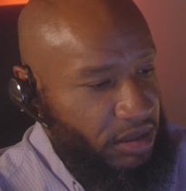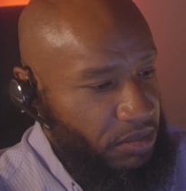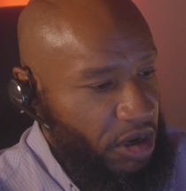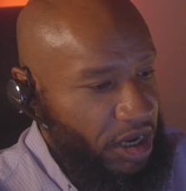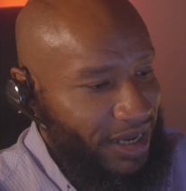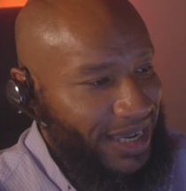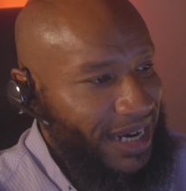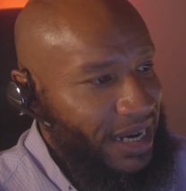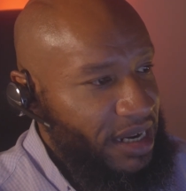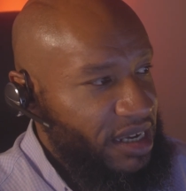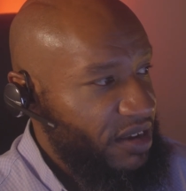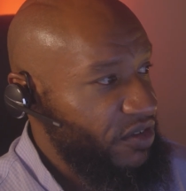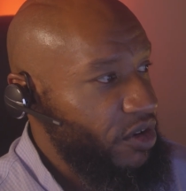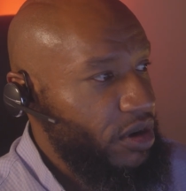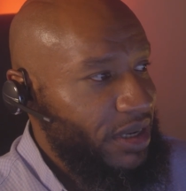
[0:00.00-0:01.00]
the market,
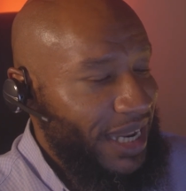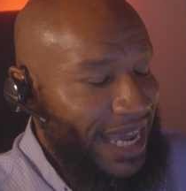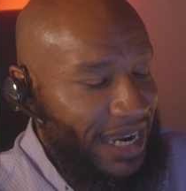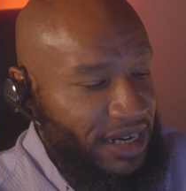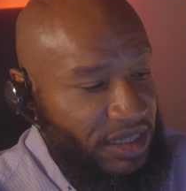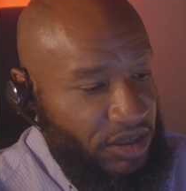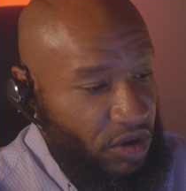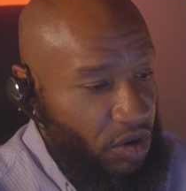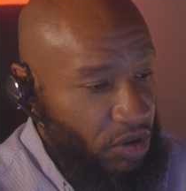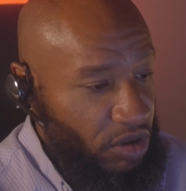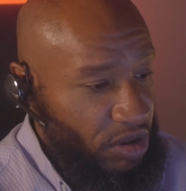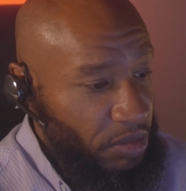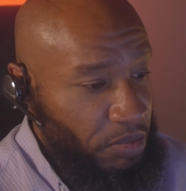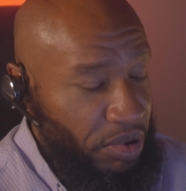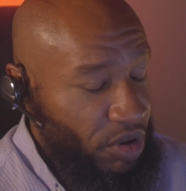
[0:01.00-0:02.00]
if you're Aladdin in the
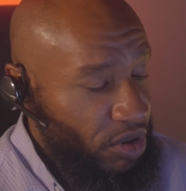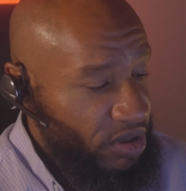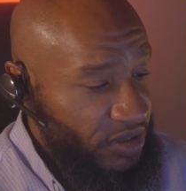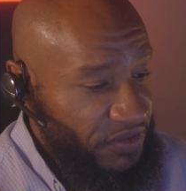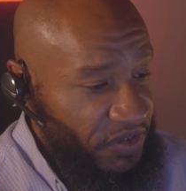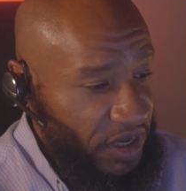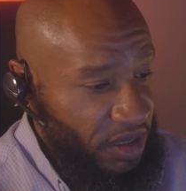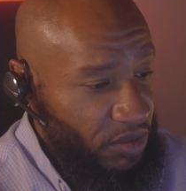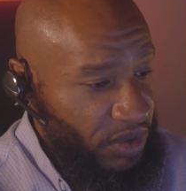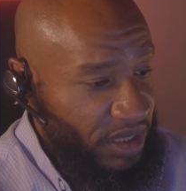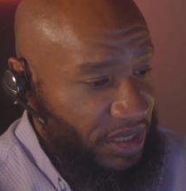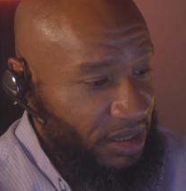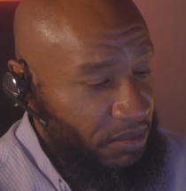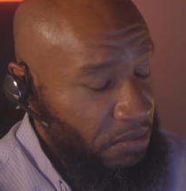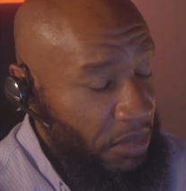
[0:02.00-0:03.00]
corner, poor as fuck with a
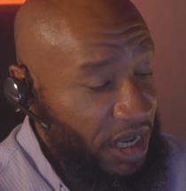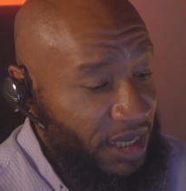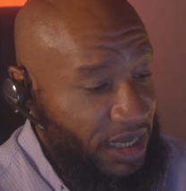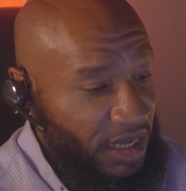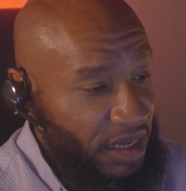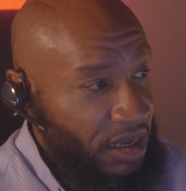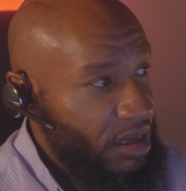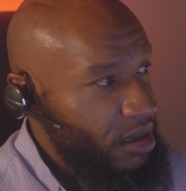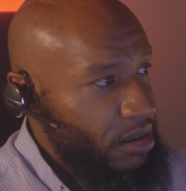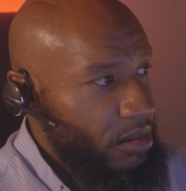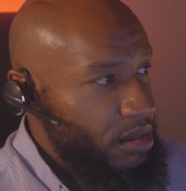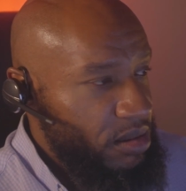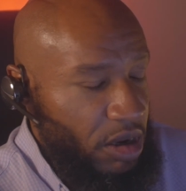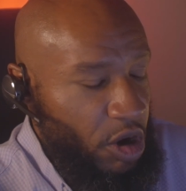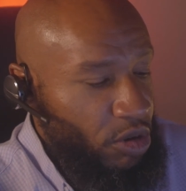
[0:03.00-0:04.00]
monkey,
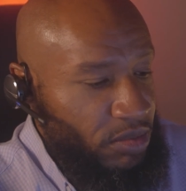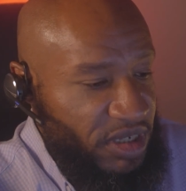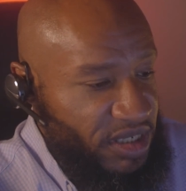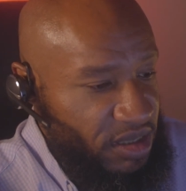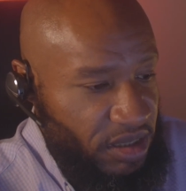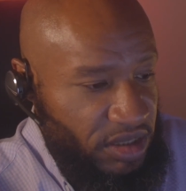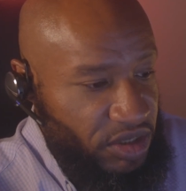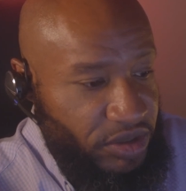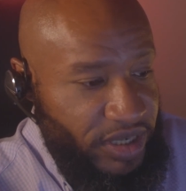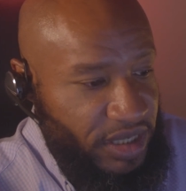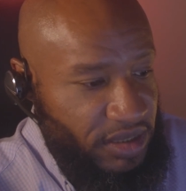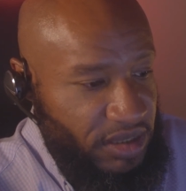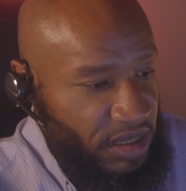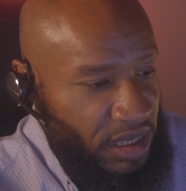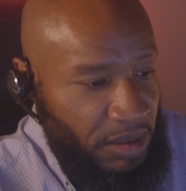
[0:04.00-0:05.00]
homeless on the
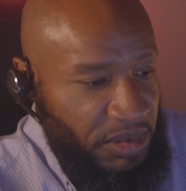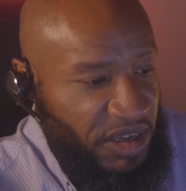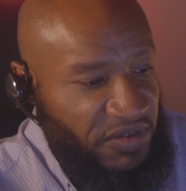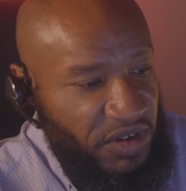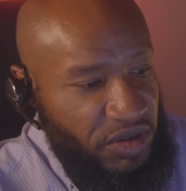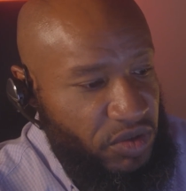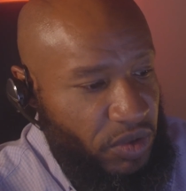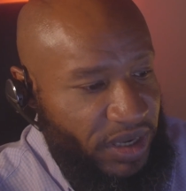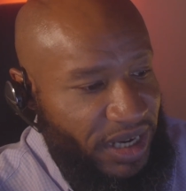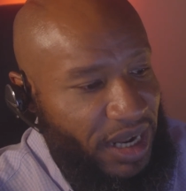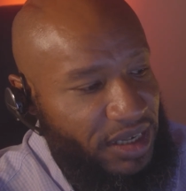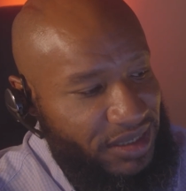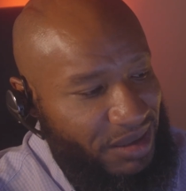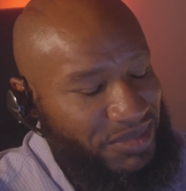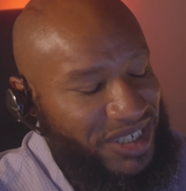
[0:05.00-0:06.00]
streets, and I'm giving you
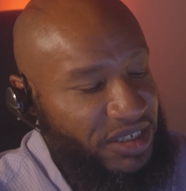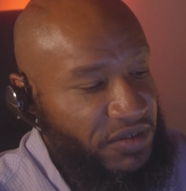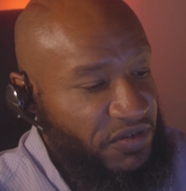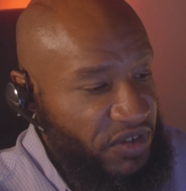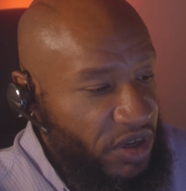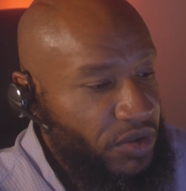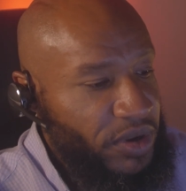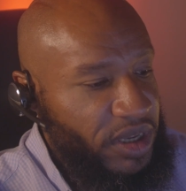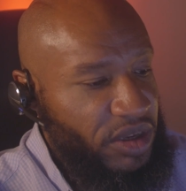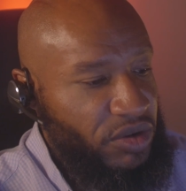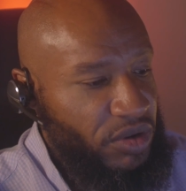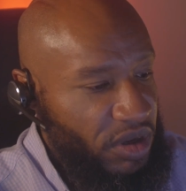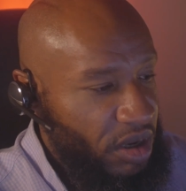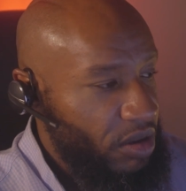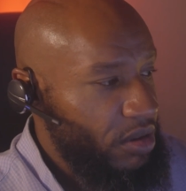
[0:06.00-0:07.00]
$20, I'm still viewing you,
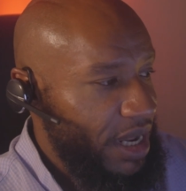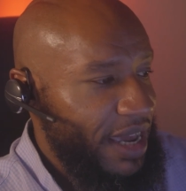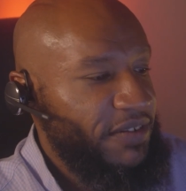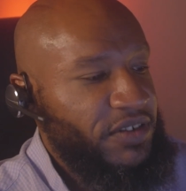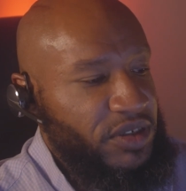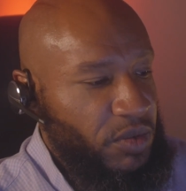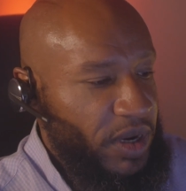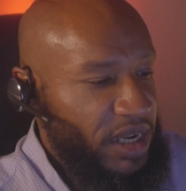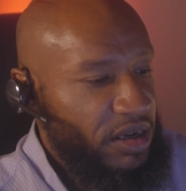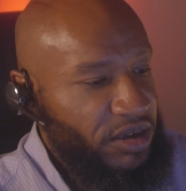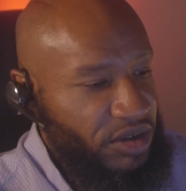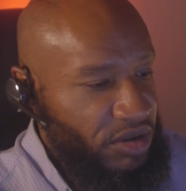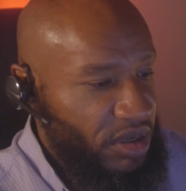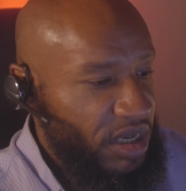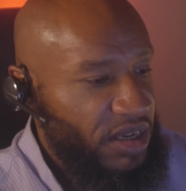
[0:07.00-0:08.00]
life is waiting on
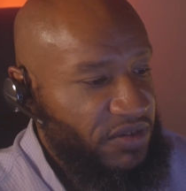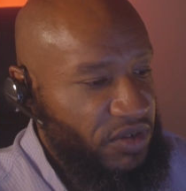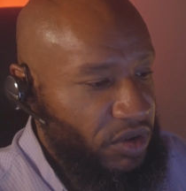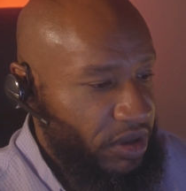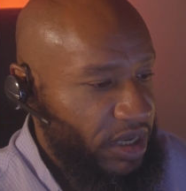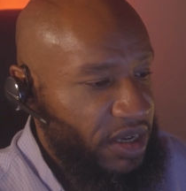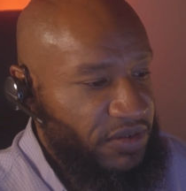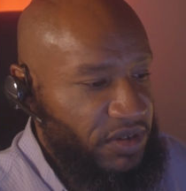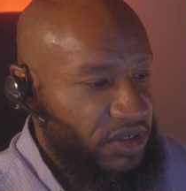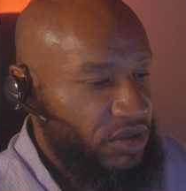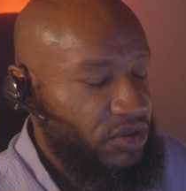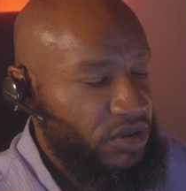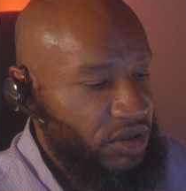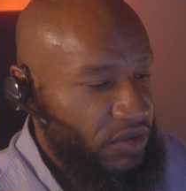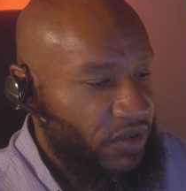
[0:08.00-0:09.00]
you to give your gift as
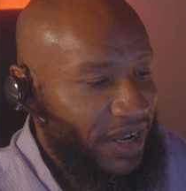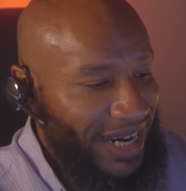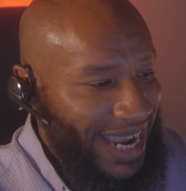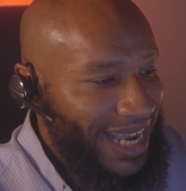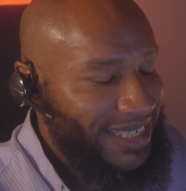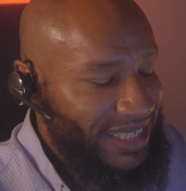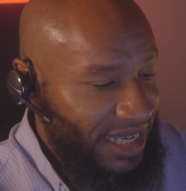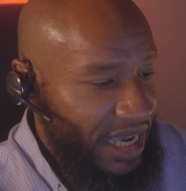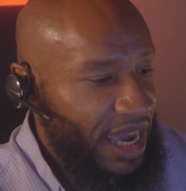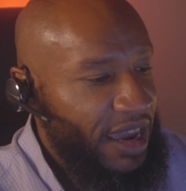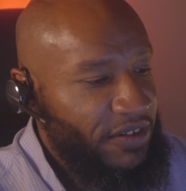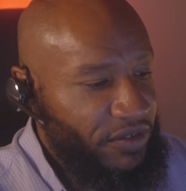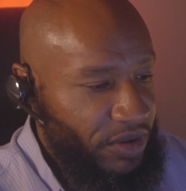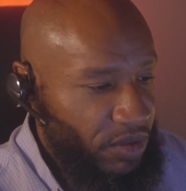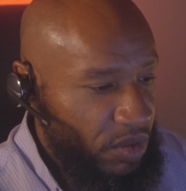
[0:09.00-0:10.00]
soon as you're ready. I see
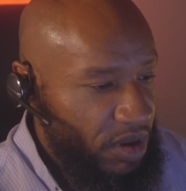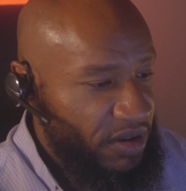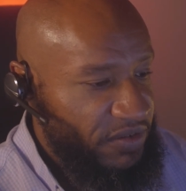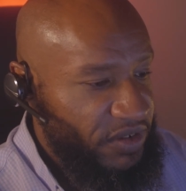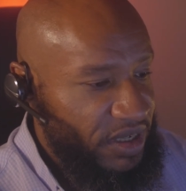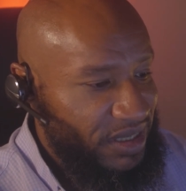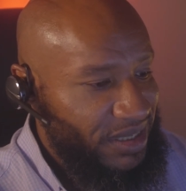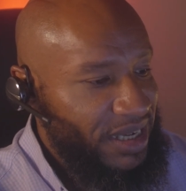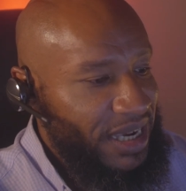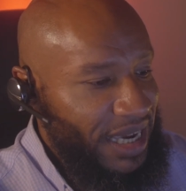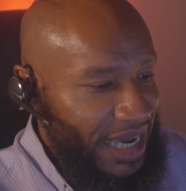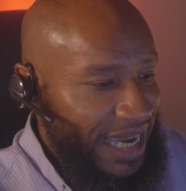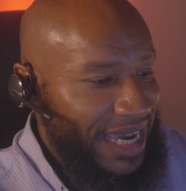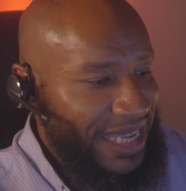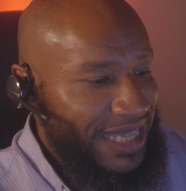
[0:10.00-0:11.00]
every one of us
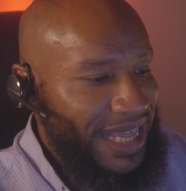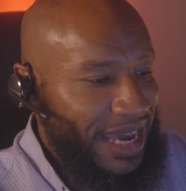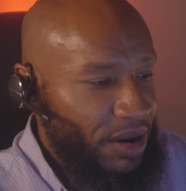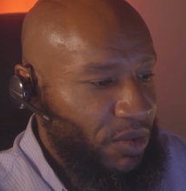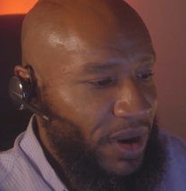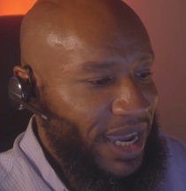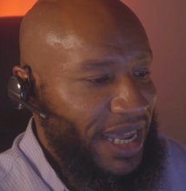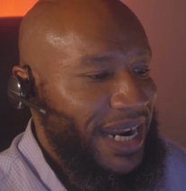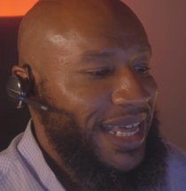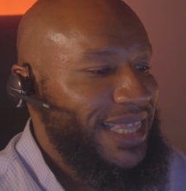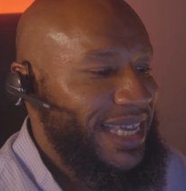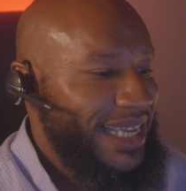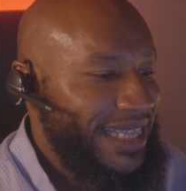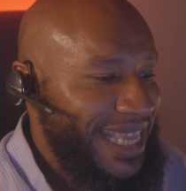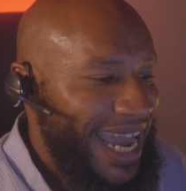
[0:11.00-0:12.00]
in that way, and I
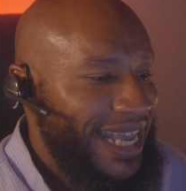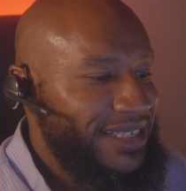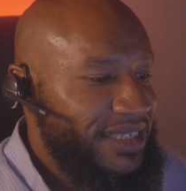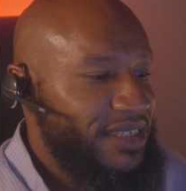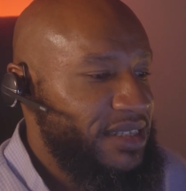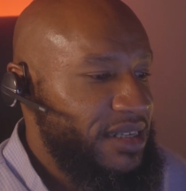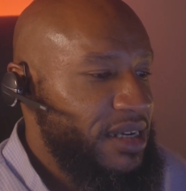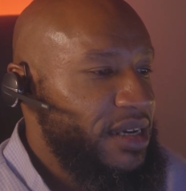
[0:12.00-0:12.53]
think that's